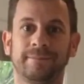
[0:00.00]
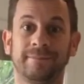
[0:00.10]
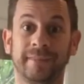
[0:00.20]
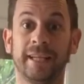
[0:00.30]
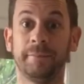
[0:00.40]

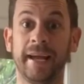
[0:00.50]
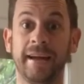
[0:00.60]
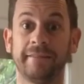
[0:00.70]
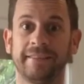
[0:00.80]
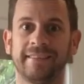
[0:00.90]
Let Him
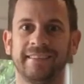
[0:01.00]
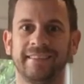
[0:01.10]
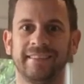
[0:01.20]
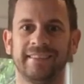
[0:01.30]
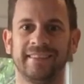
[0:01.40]
have it.
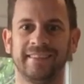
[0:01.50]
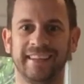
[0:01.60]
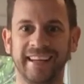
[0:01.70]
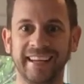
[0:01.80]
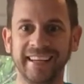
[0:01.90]

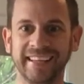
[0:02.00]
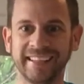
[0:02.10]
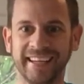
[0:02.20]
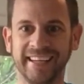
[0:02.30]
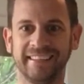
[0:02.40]
He can
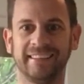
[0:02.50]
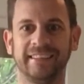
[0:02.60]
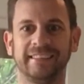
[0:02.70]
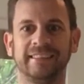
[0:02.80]
handle it.